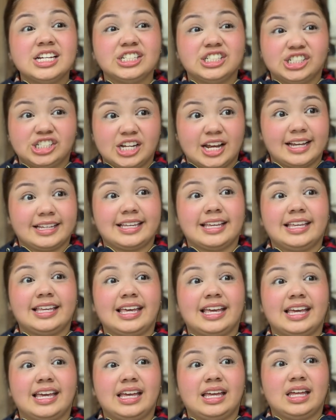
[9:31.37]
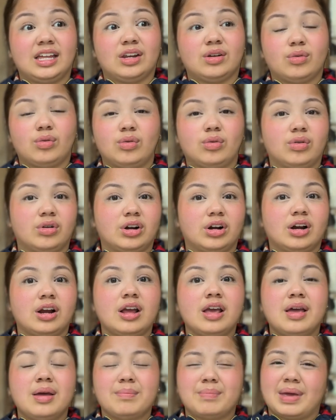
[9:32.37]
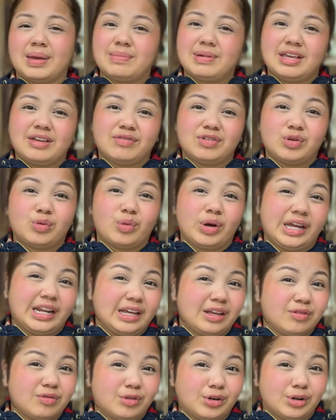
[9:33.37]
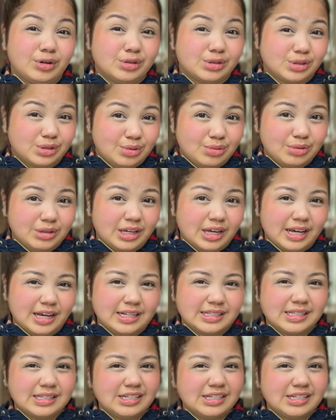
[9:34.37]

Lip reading: checking in or maybe even waiting for your suitcase.